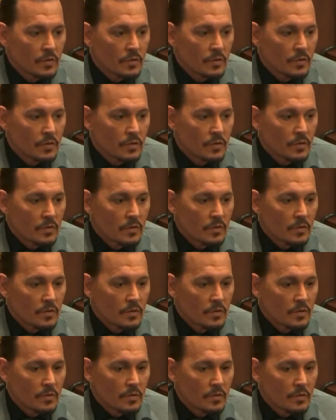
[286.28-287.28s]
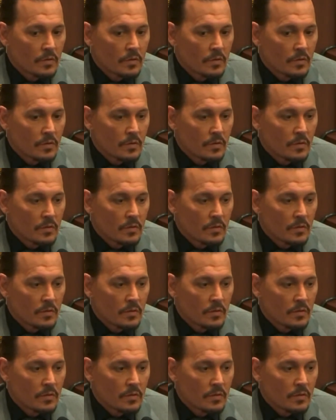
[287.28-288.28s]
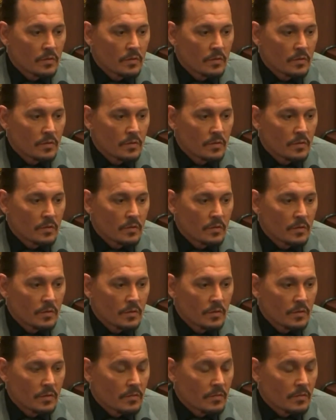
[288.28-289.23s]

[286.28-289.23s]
Nobody speaks.